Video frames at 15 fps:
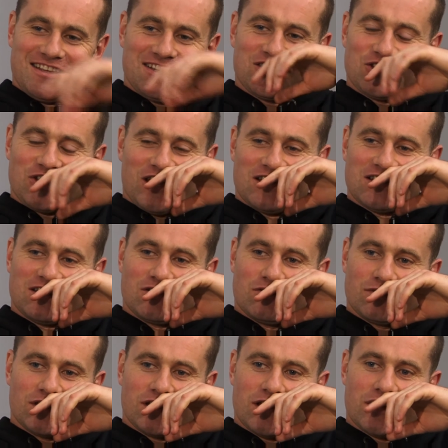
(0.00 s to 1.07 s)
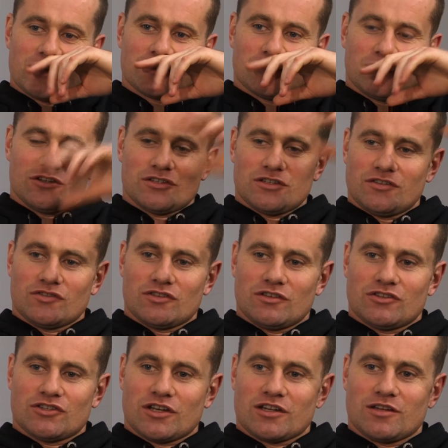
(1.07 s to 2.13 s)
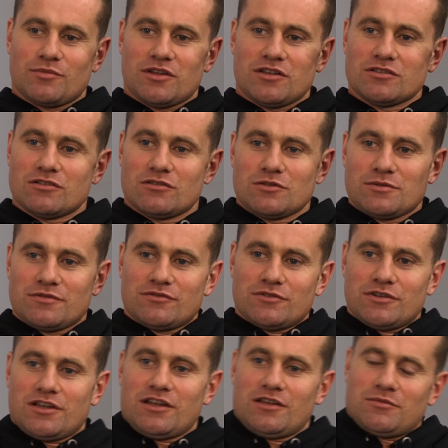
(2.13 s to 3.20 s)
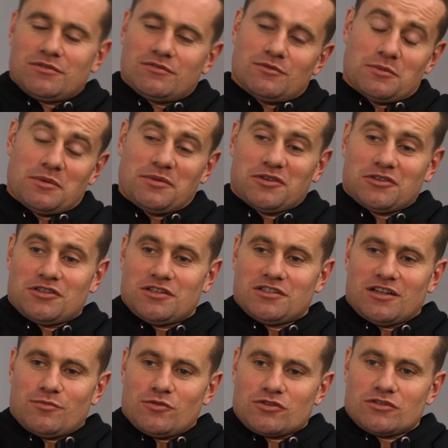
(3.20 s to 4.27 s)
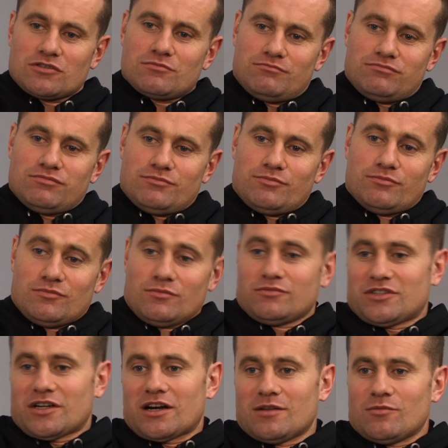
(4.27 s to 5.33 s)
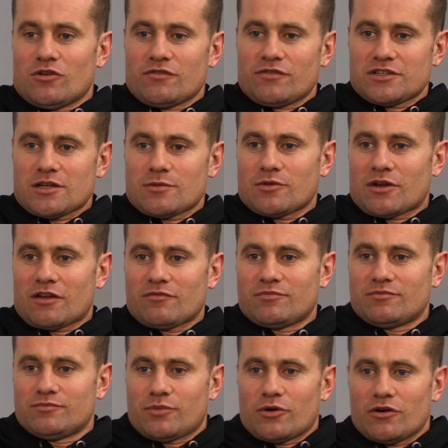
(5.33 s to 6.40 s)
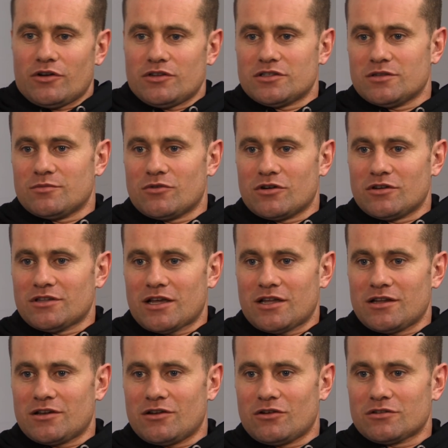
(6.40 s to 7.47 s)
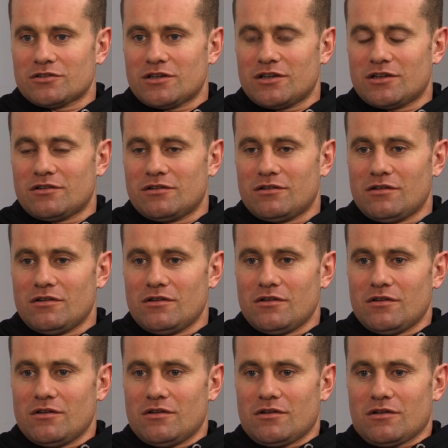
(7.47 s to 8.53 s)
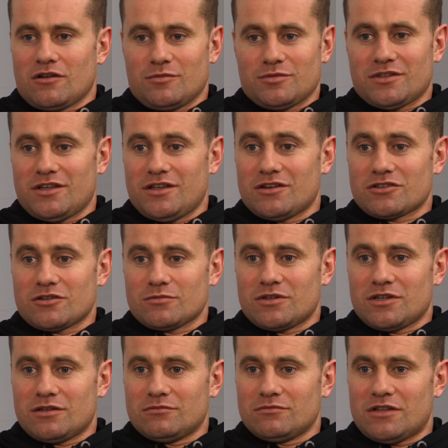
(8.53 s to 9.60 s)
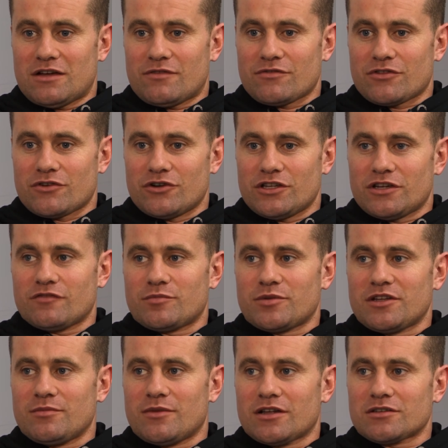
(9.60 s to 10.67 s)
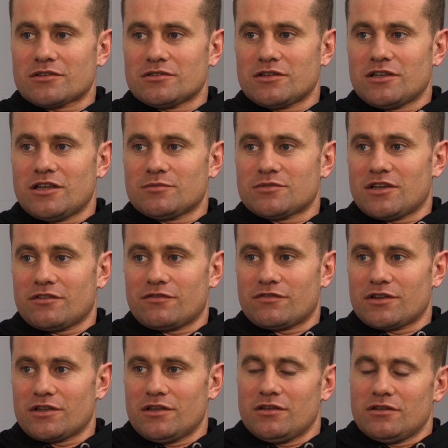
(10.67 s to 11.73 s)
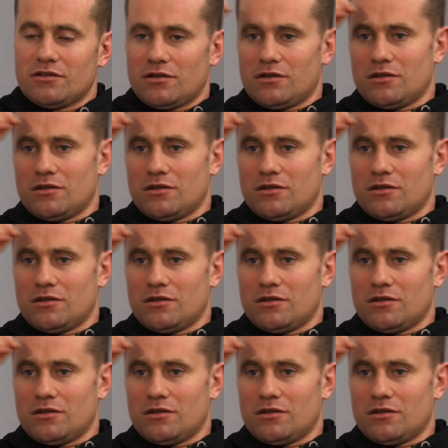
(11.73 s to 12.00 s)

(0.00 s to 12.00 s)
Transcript: Things change, like over the years. You know, I used to eat chicken and beans always before a game. Yeah. Well, maybe not change that much because Saturday morning, for example, I'd have porridge in the morning, nine o'clock, say, and mm. a cup of tea or something, and then eleven thirty, I'd have pre-match because the game said free.